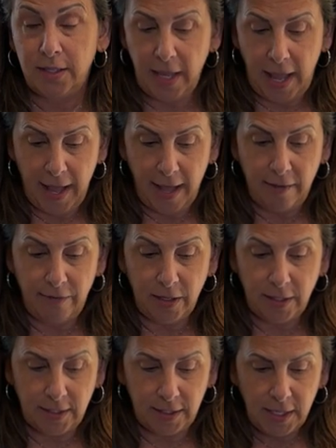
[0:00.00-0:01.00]
to have
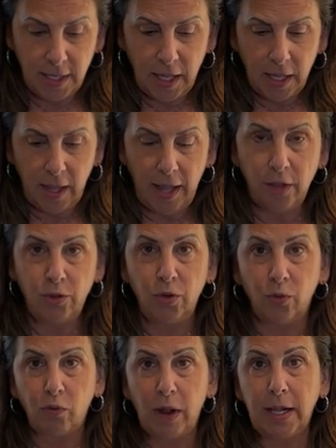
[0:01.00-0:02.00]
it
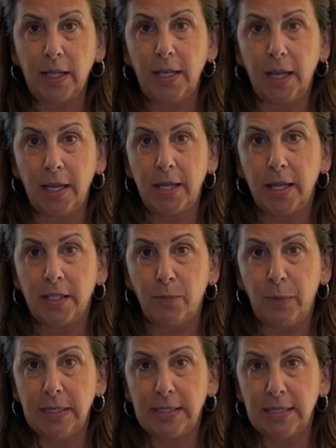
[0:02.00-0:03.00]
directly against
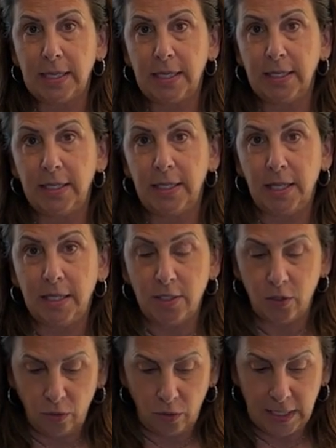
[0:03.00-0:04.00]
my skin and
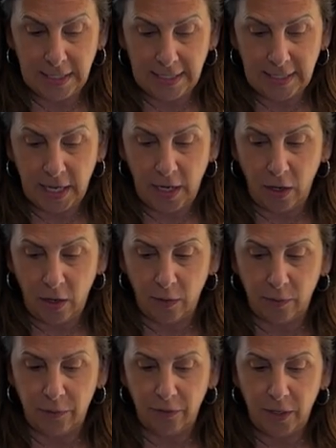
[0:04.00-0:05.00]
turn, instead
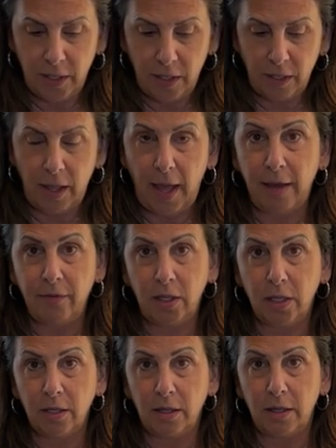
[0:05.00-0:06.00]
of having
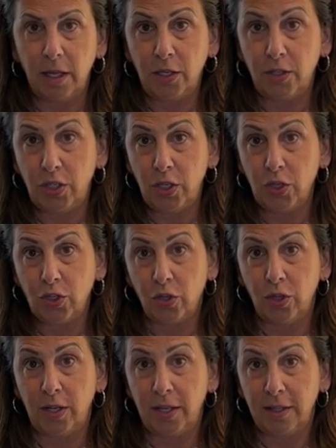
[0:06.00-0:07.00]
a, a
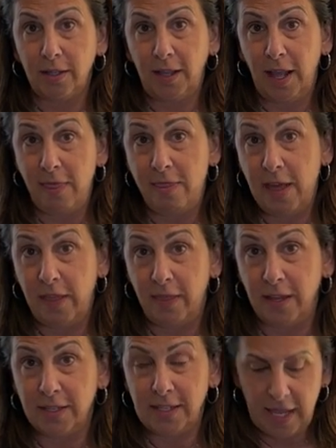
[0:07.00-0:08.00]
t-shirt and then
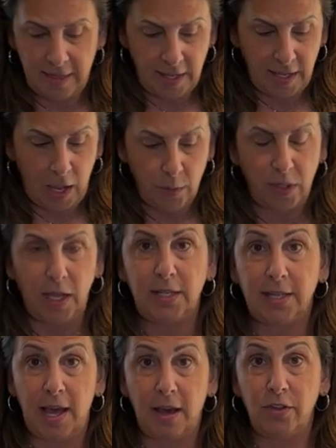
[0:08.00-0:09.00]
this. I think I would like
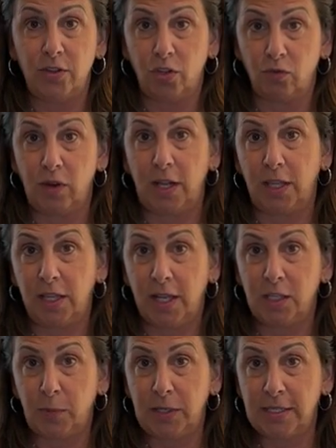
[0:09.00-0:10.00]
to have this directly
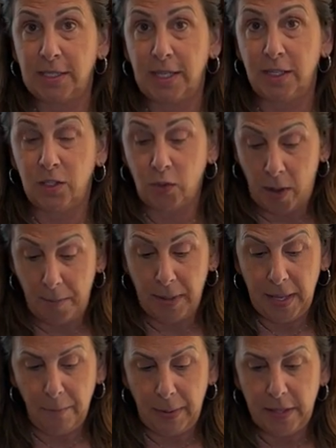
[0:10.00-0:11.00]
against my skin, so I
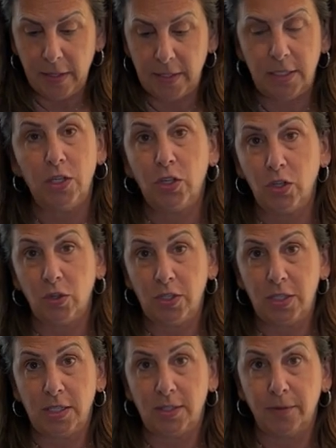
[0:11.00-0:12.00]
might buy the t-shirt
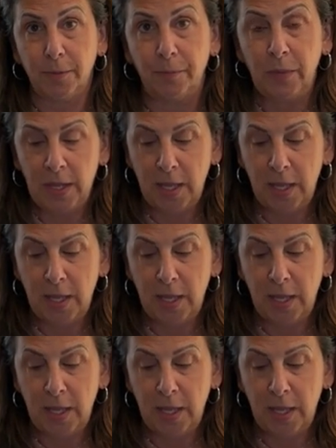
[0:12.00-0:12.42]
system